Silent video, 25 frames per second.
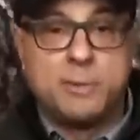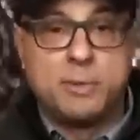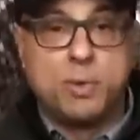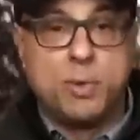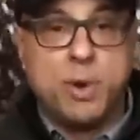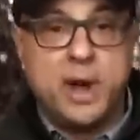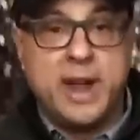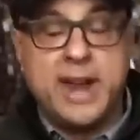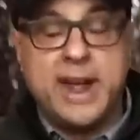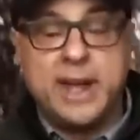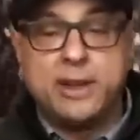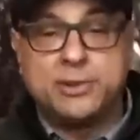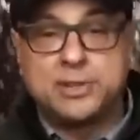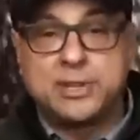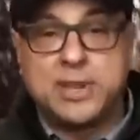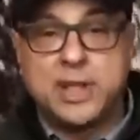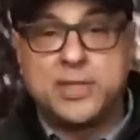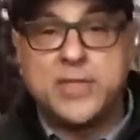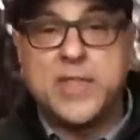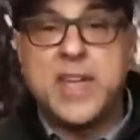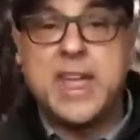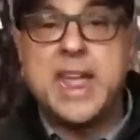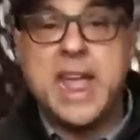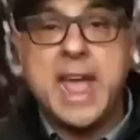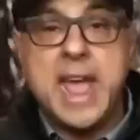the White House
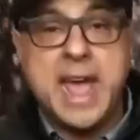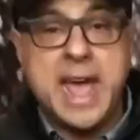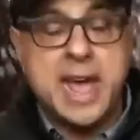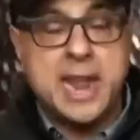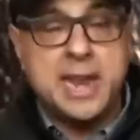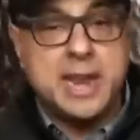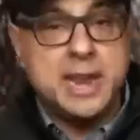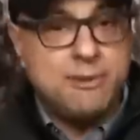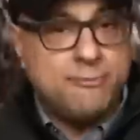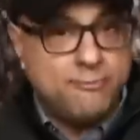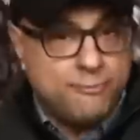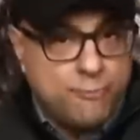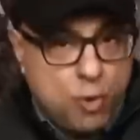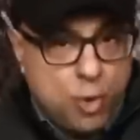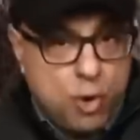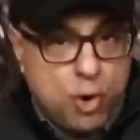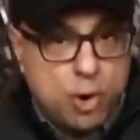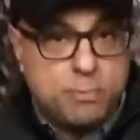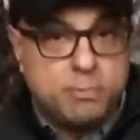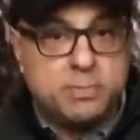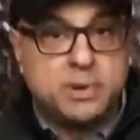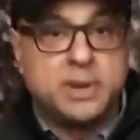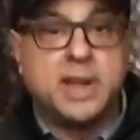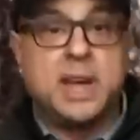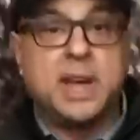that they had
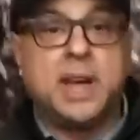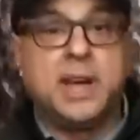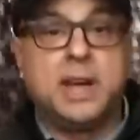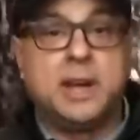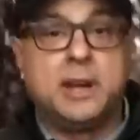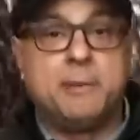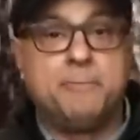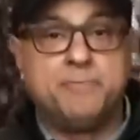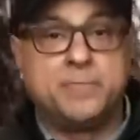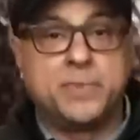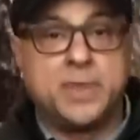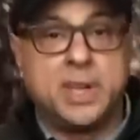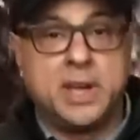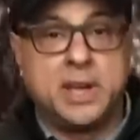informed um,